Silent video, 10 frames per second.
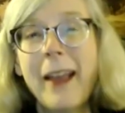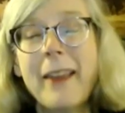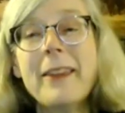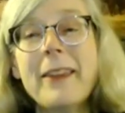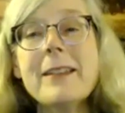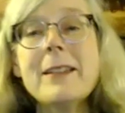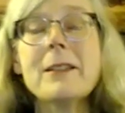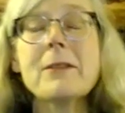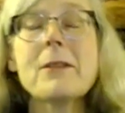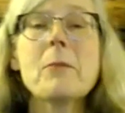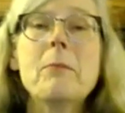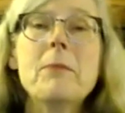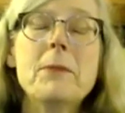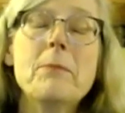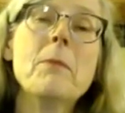The, so the
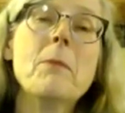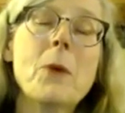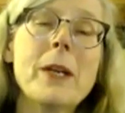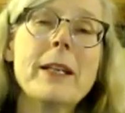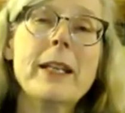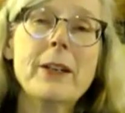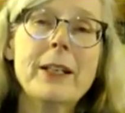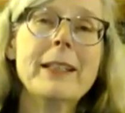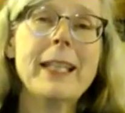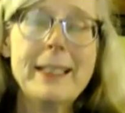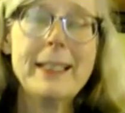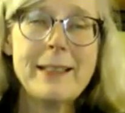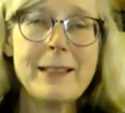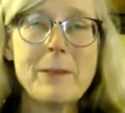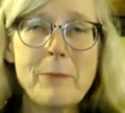when an area like this
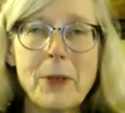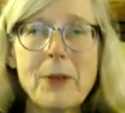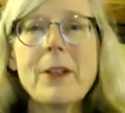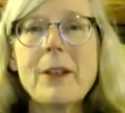is burned,